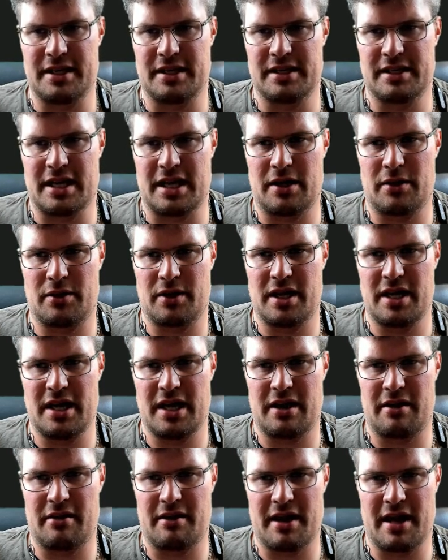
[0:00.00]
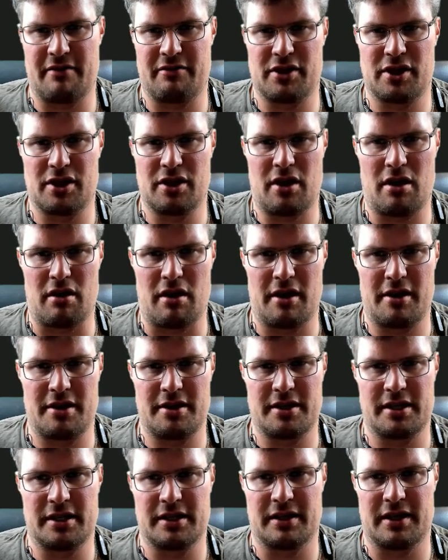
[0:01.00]
Down here I have a
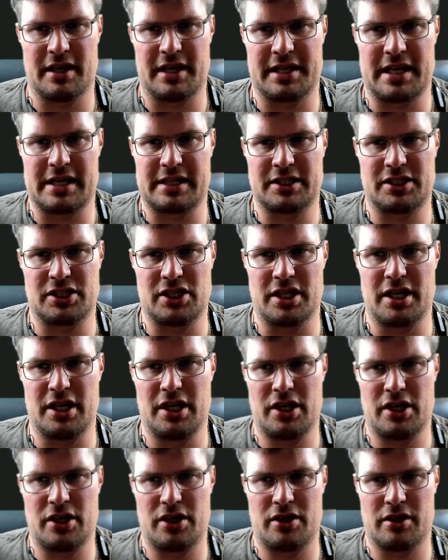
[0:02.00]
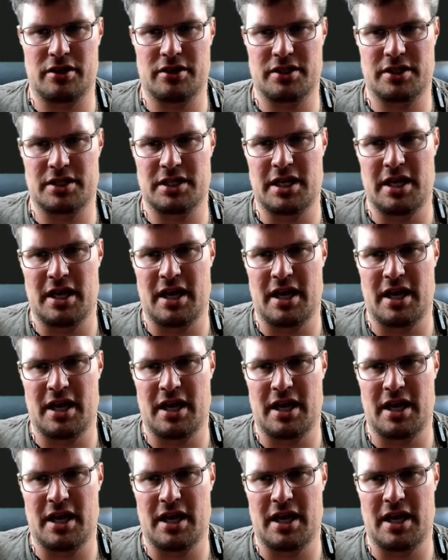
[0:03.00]
guard that actually looks